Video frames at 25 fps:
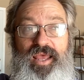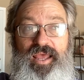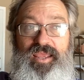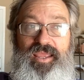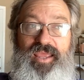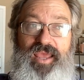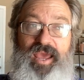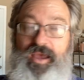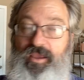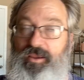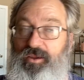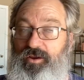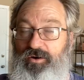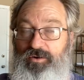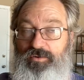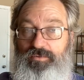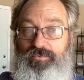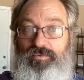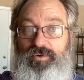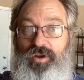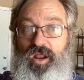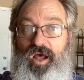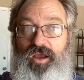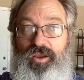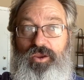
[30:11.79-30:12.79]
Yeah, you're
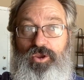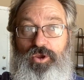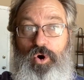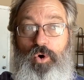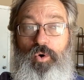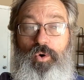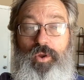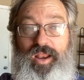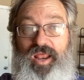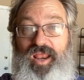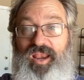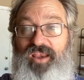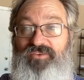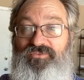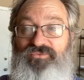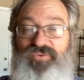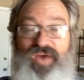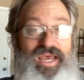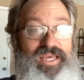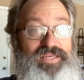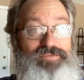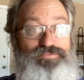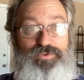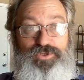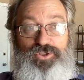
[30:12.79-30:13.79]
not going as
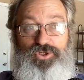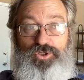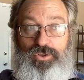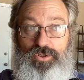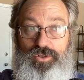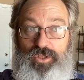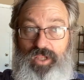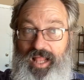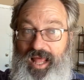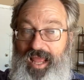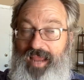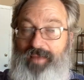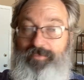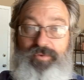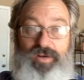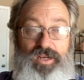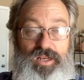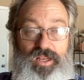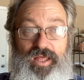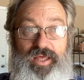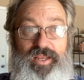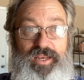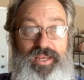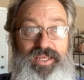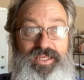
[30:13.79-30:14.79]
fast, but you're climbing a
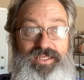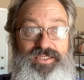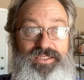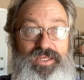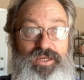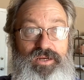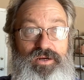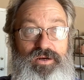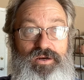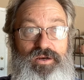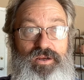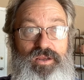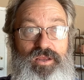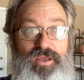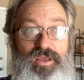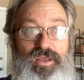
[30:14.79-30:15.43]
lot easier,